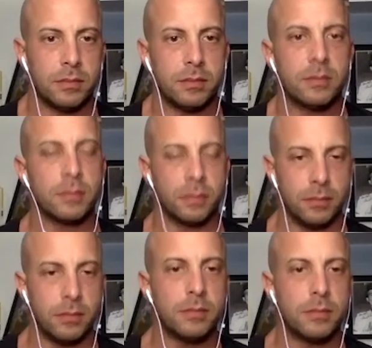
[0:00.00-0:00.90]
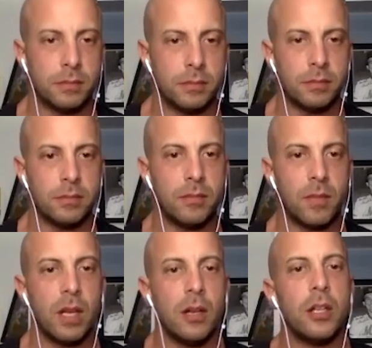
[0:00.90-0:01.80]
So, mm-hmm. mm-hmm.
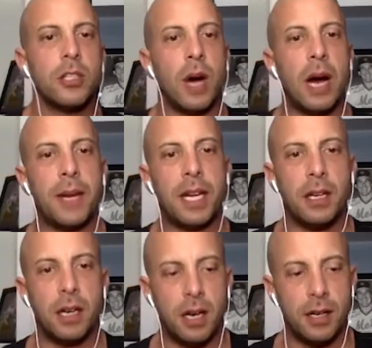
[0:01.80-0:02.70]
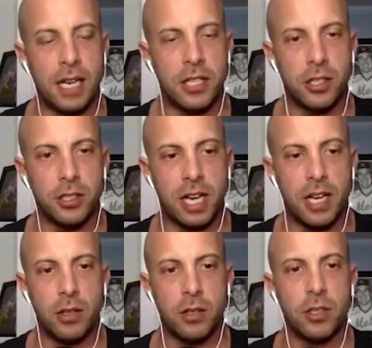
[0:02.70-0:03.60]
so how many uh, national
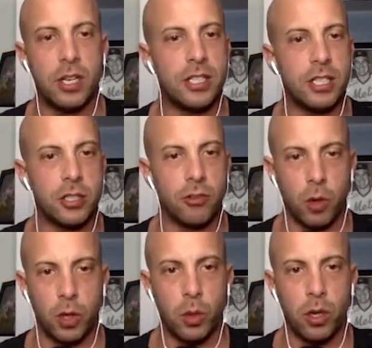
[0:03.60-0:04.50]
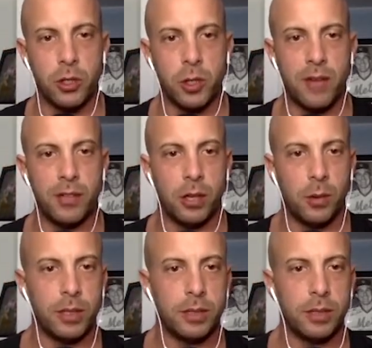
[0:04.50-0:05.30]
titles? And is this your only Worlds, or you have another one?